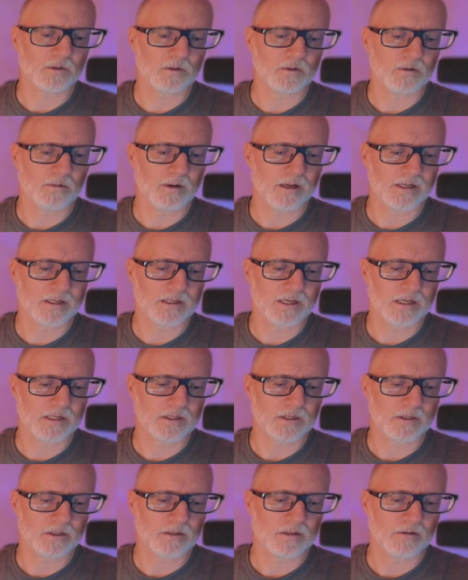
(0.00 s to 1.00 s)
do
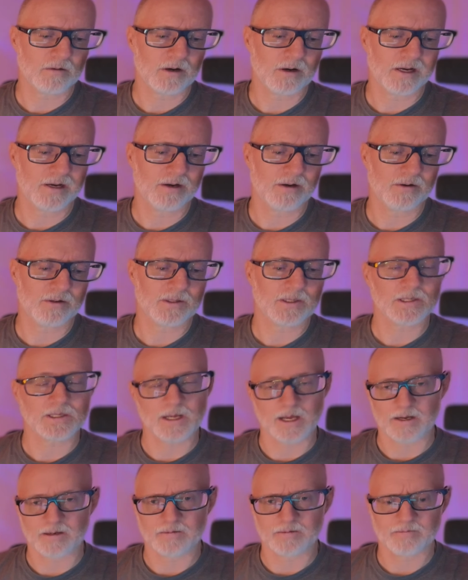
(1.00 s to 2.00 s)
meditation right here
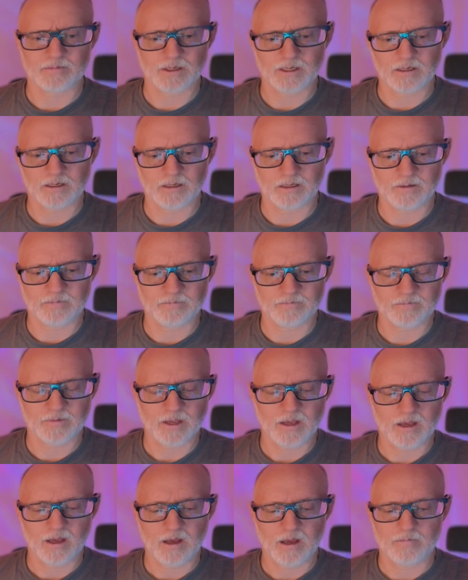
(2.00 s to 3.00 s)
instead. Um,
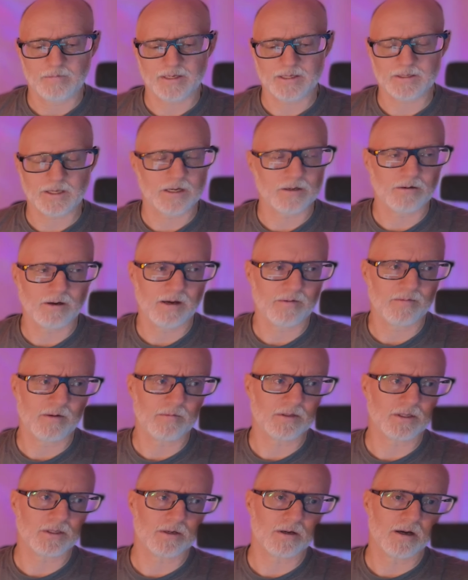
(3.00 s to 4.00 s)
because I don't have that
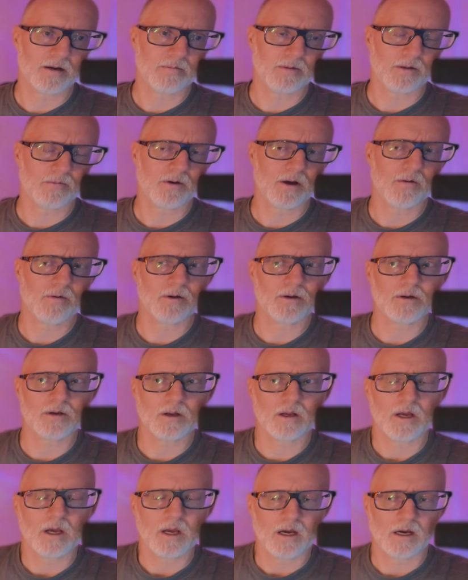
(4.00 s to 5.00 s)
much time. If I ever
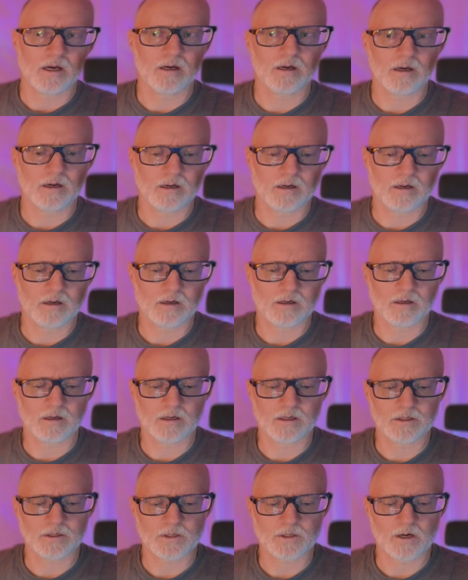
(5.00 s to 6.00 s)
did uh, uh, uh
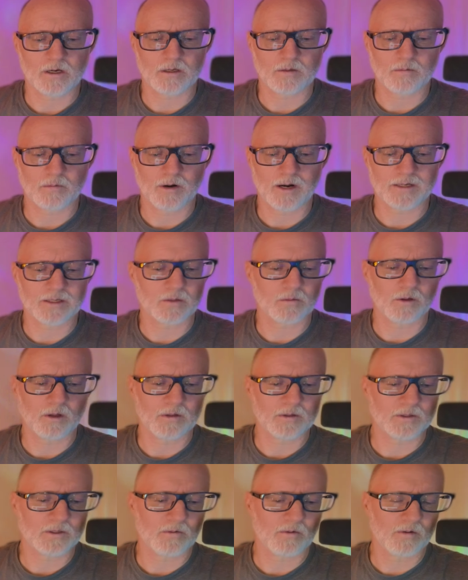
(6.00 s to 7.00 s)
an Ashtanga practice, all
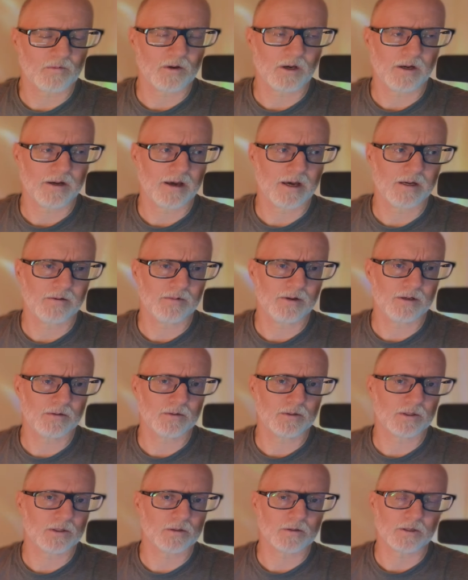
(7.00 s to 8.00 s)
the stuff I've cut out of it, it
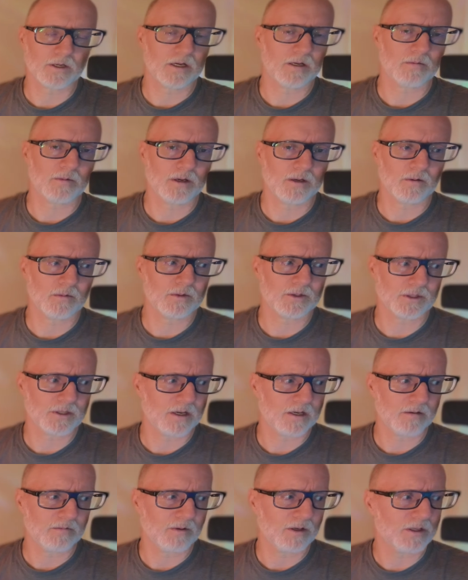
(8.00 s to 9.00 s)
would still take me almost
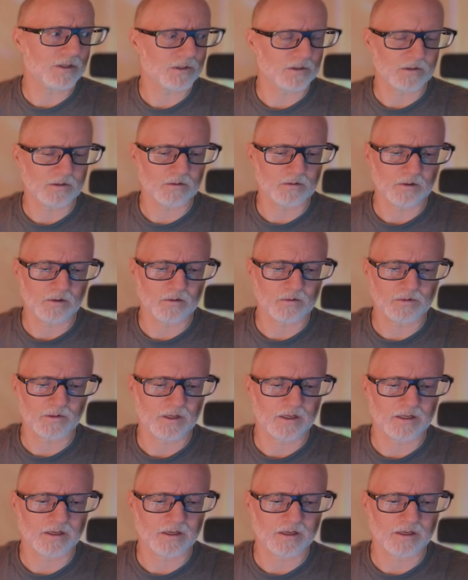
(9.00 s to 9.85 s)
90 minutes to do the whole thing.